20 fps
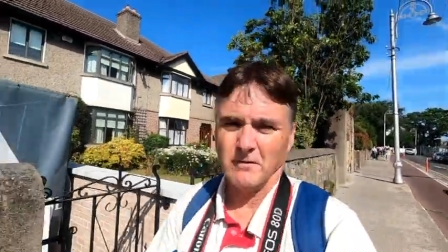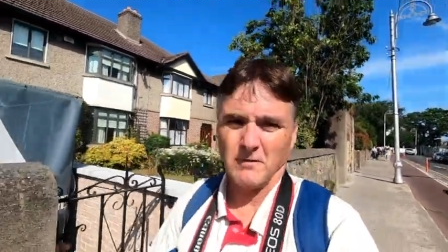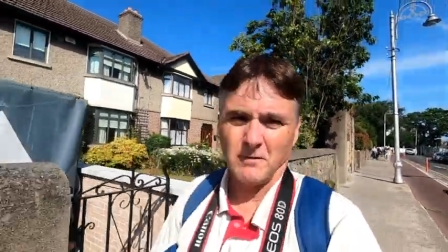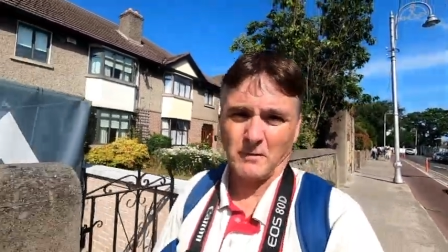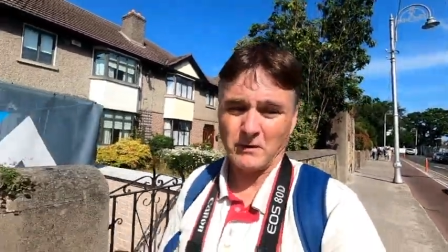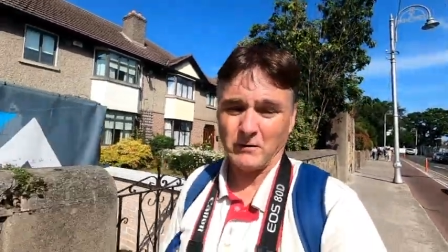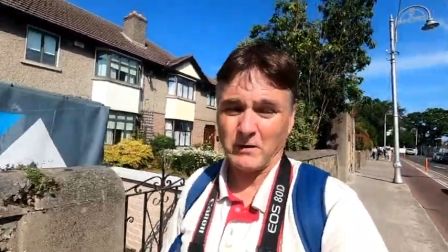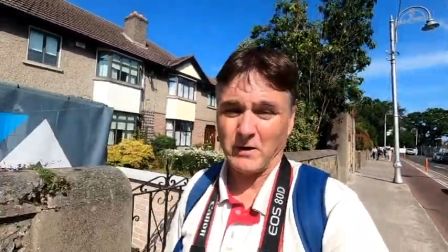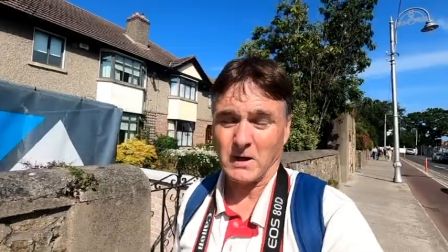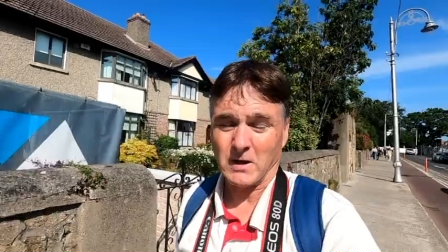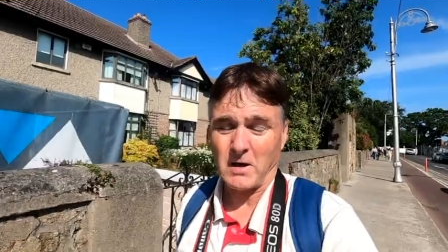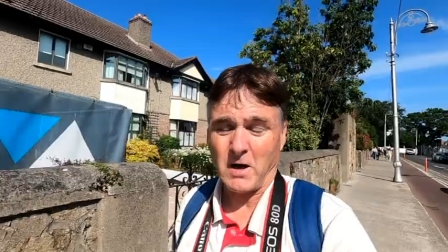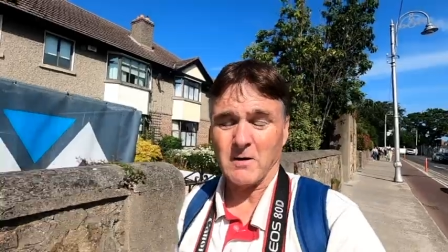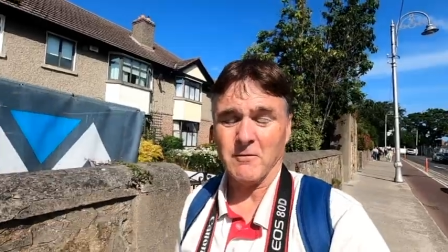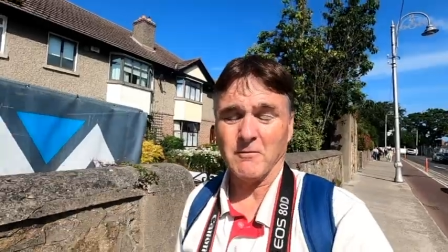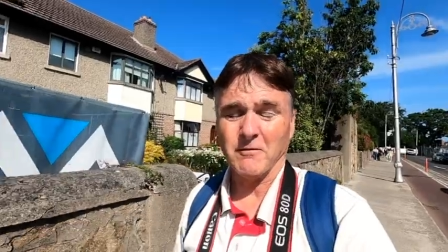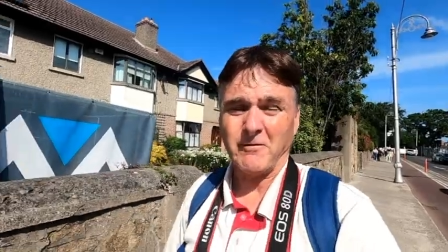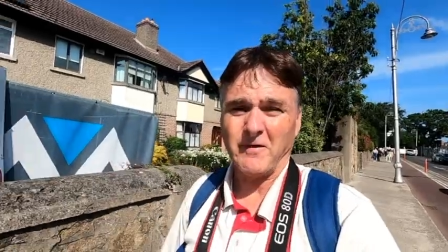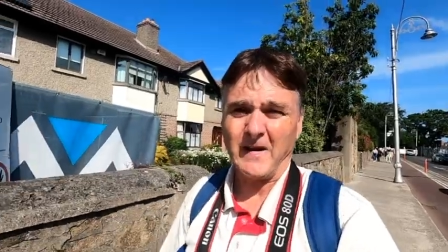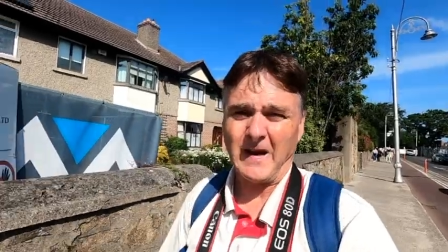what you want to call
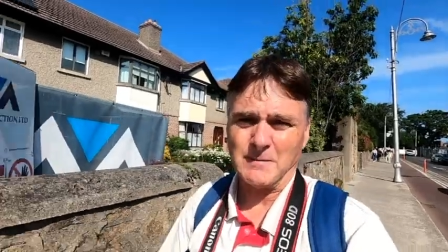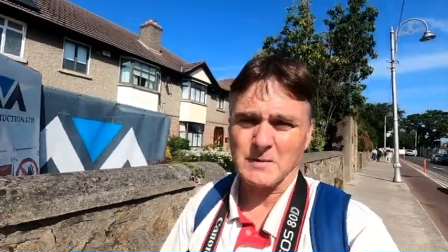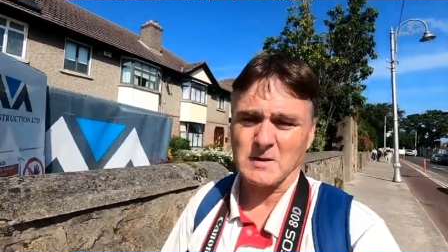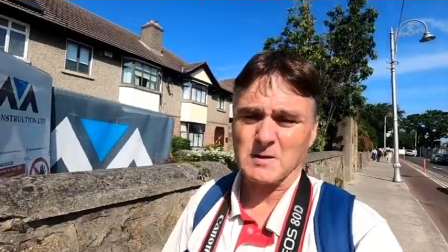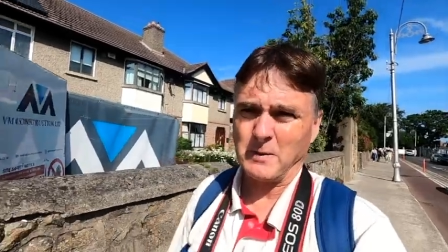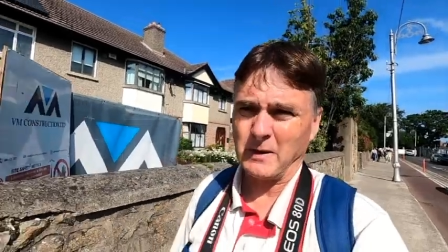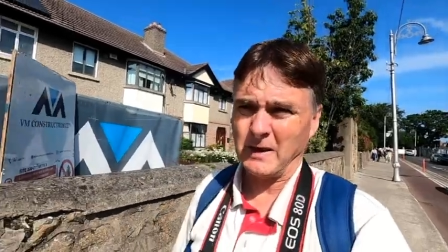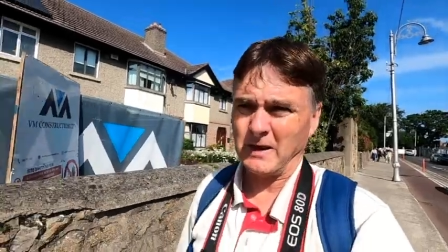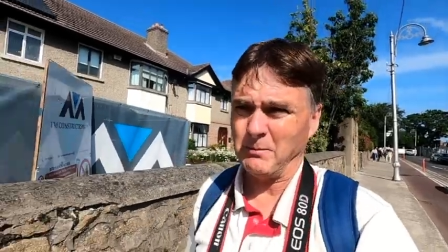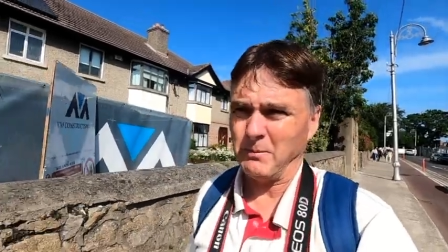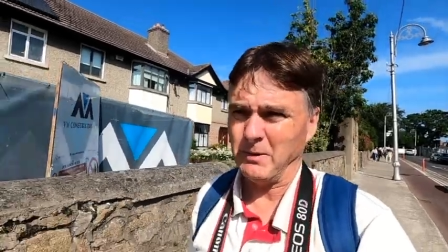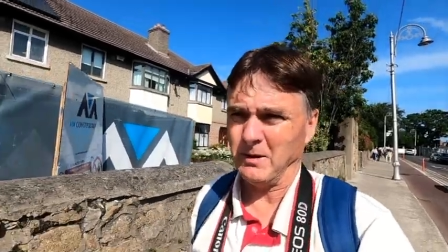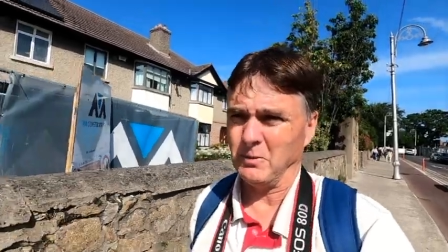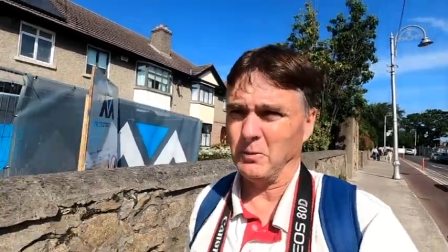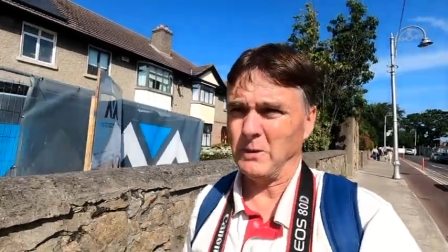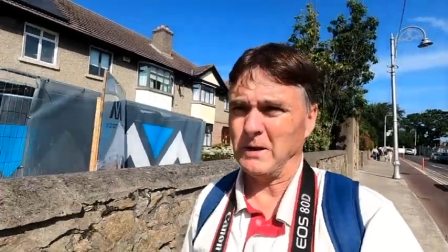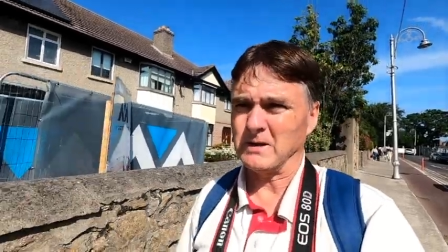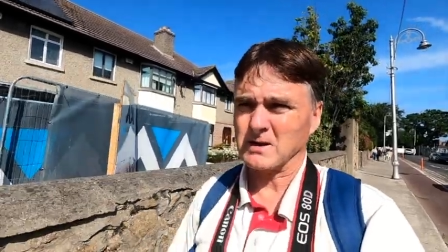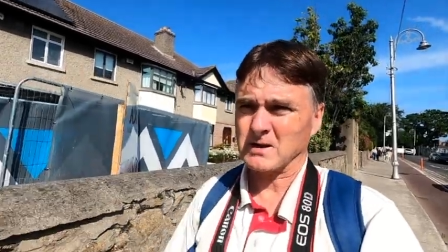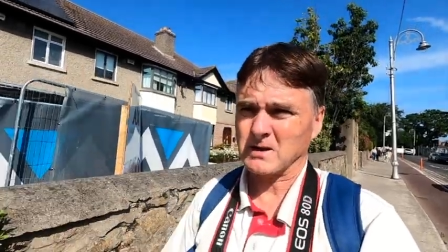them, famous people
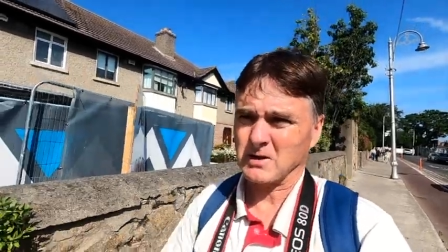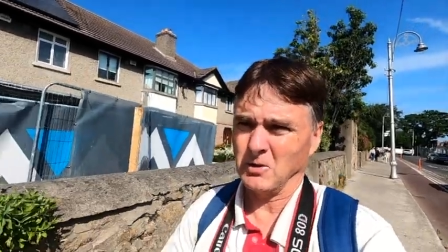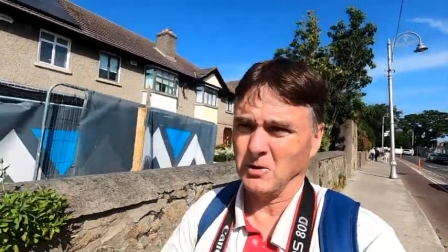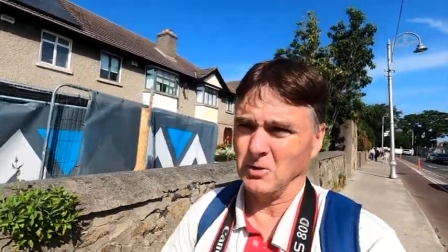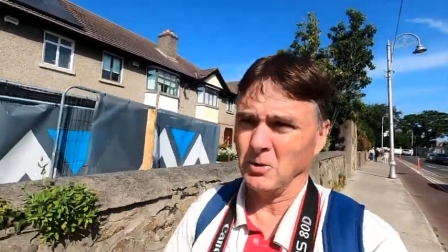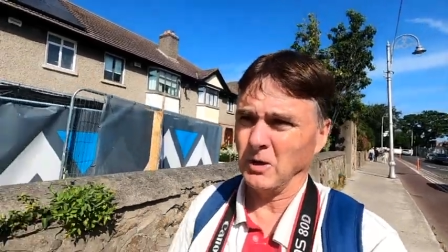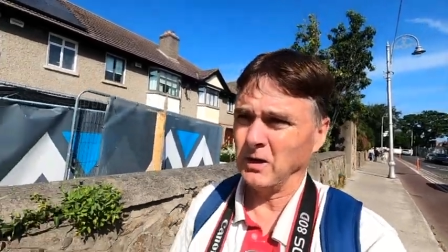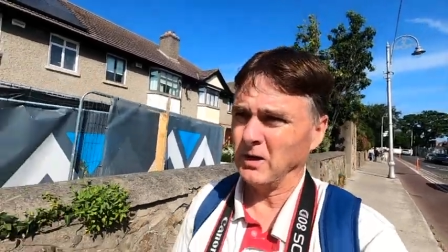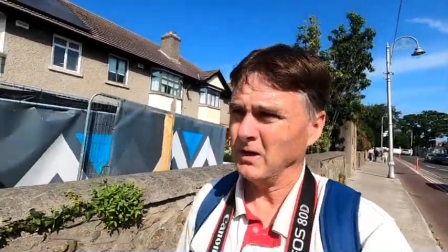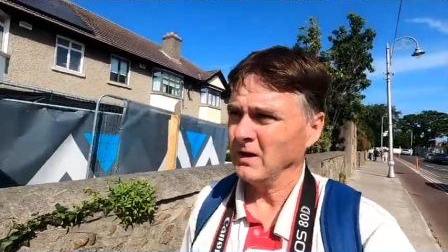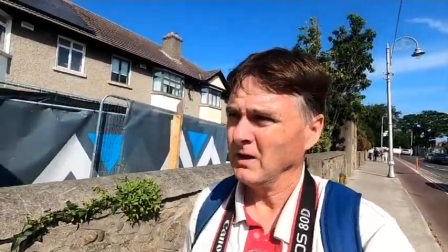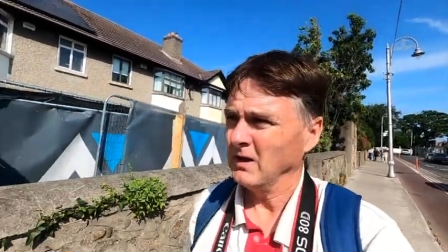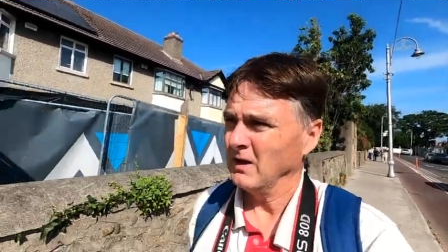went to school.